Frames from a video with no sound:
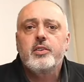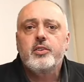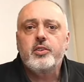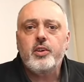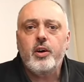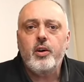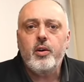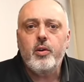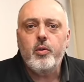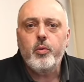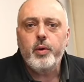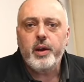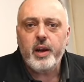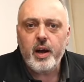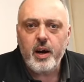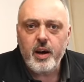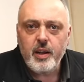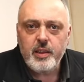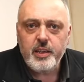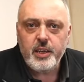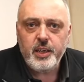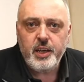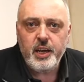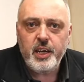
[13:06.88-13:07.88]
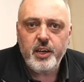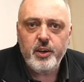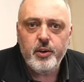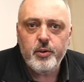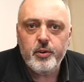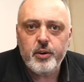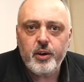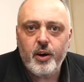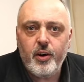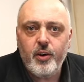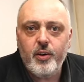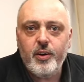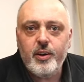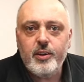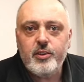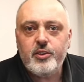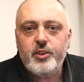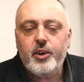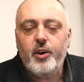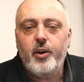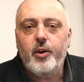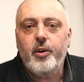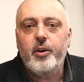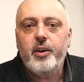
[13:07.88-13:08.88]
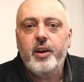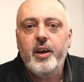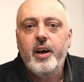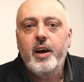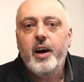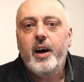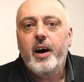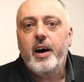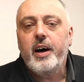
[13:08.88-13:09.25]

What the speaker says: So with all the T-nut holes cut,